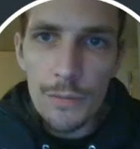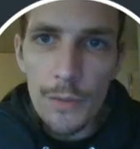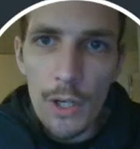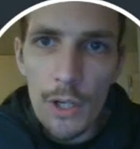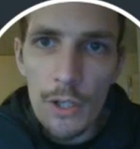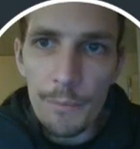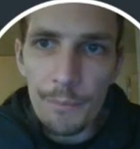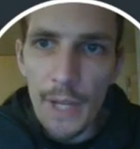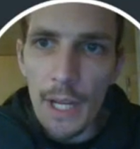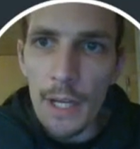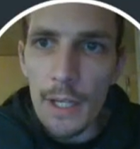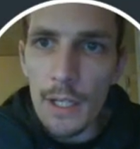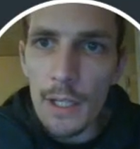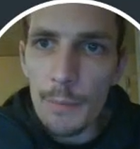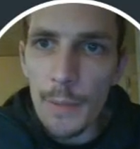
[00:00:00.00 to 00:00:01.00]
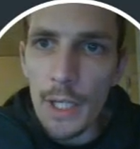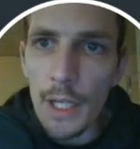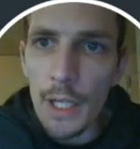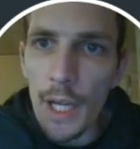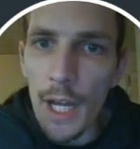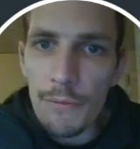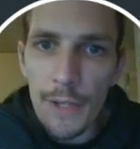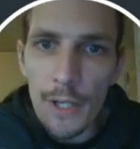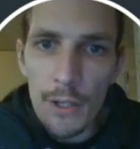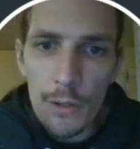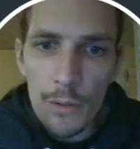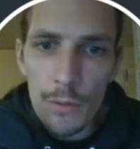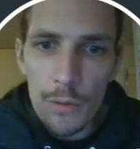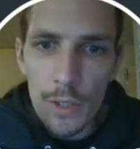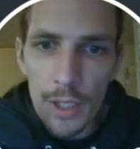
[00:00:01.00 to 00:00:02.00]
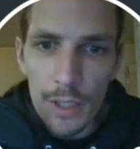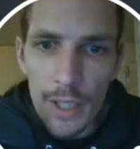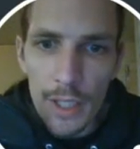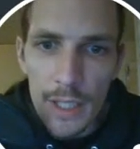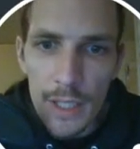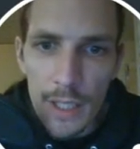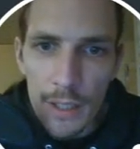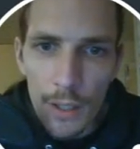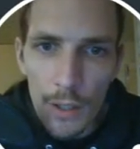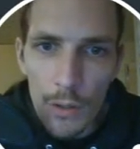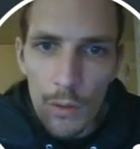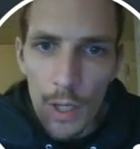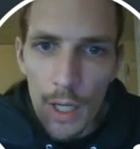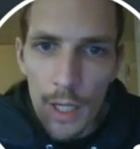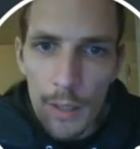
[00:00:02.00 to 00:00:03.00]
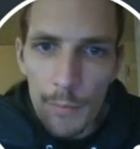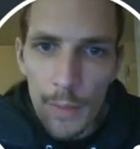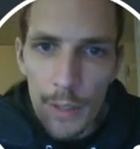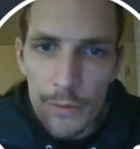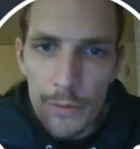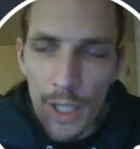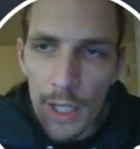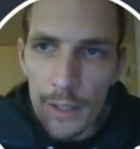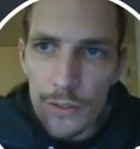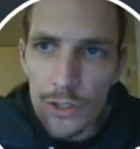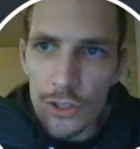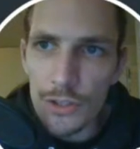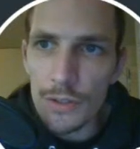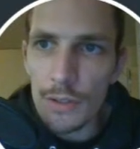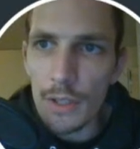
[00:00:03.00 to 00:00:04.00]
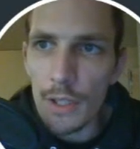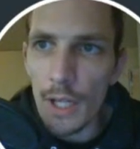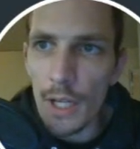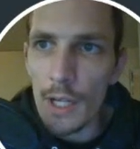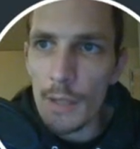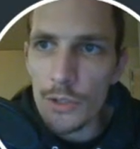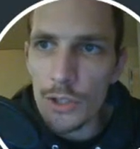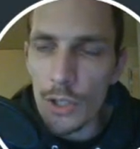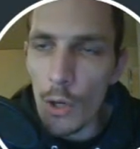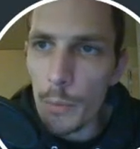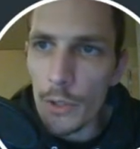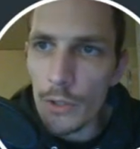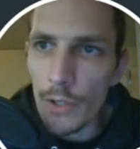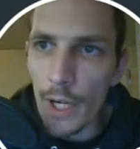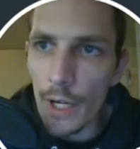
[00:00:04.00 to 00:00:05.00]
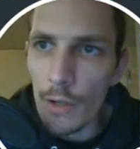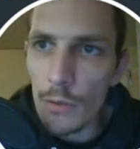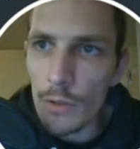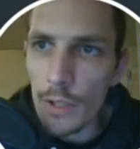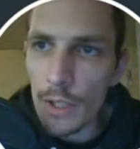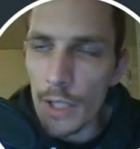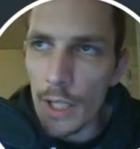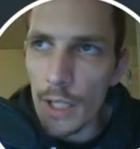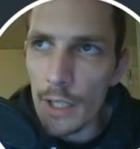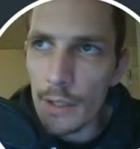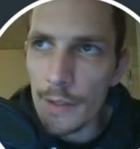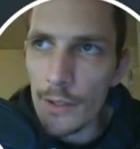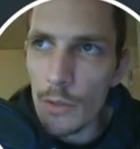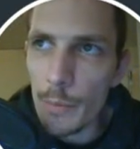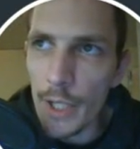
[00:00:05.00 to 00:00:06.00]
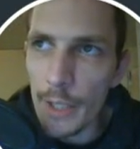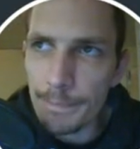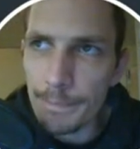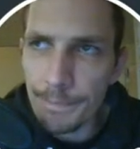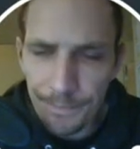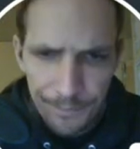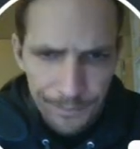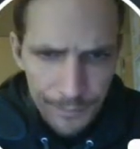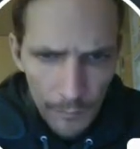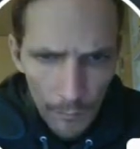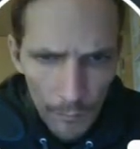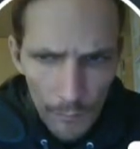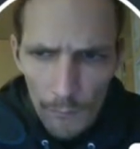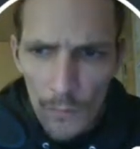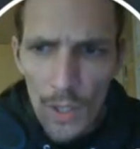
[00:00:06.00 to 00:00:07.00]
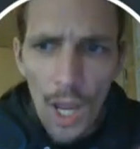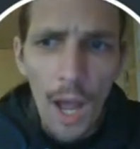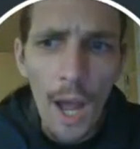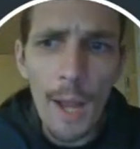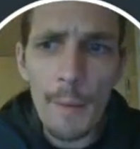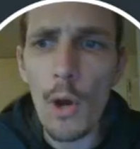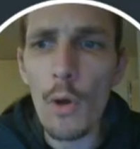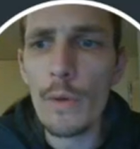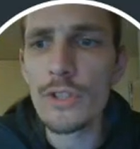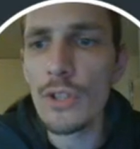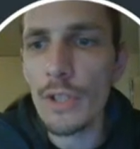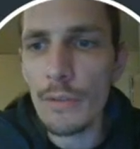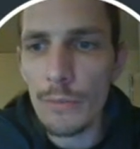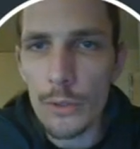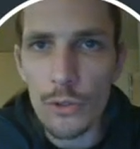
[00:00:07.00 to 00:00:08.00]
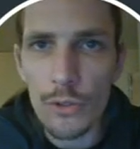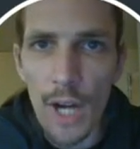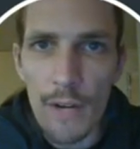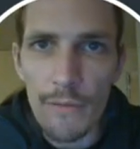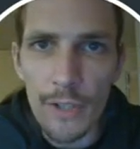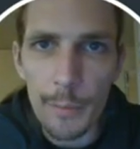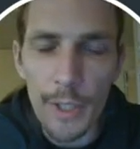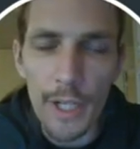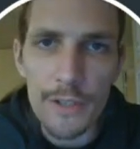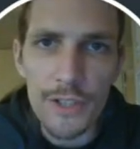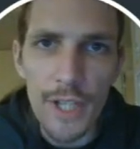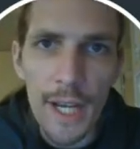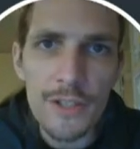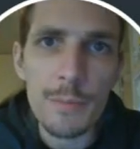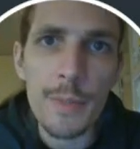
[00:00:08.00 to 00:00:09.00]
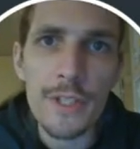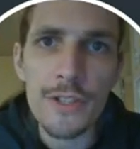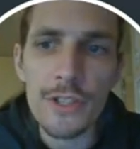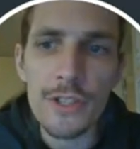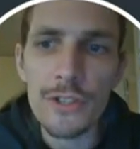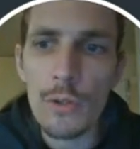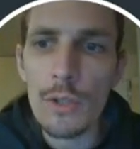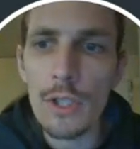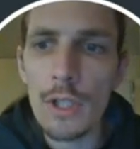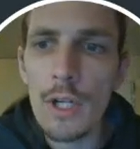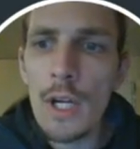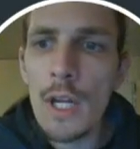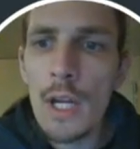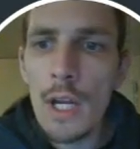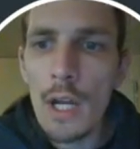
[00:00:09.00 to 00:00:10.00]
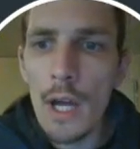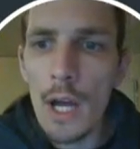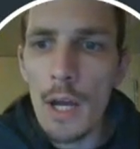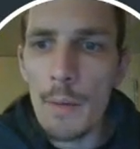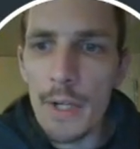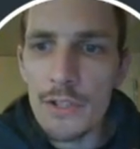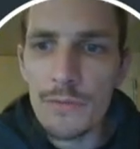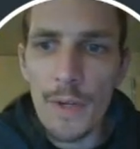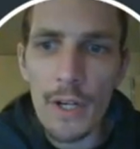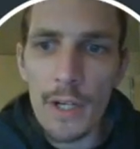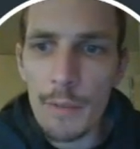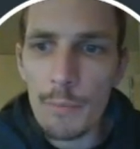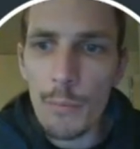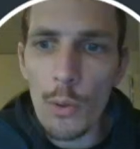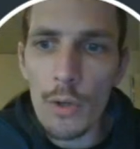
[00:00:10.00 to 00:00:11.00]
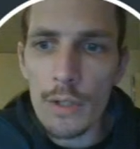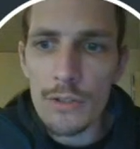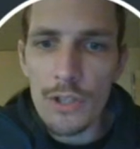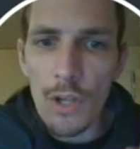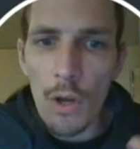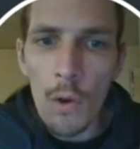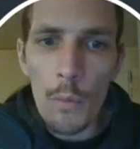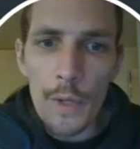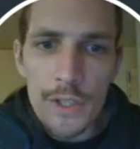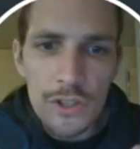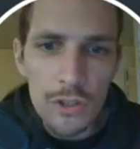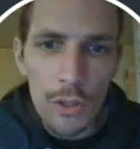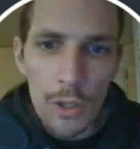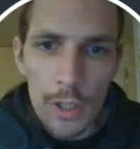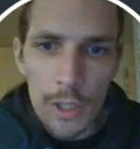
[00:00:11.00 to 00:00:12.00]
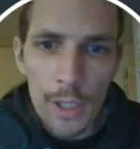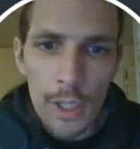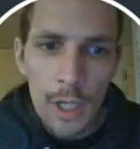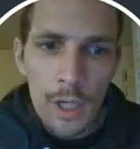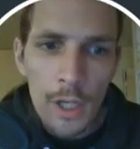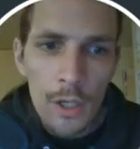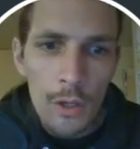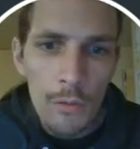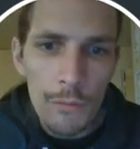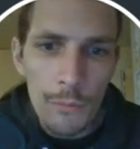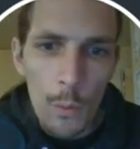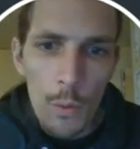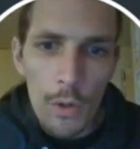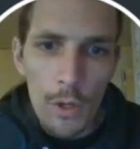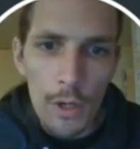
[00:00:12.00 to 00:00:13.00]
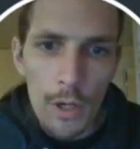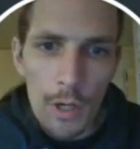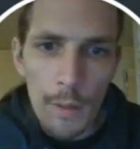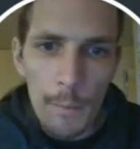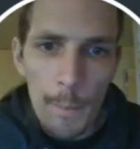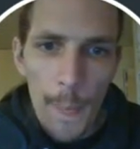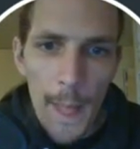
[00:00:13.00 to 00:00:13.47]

all, I found Lead Hero. I was kind of scoping around a little bit. I'm always looking for traffic because as a business owner, it is very important to always look for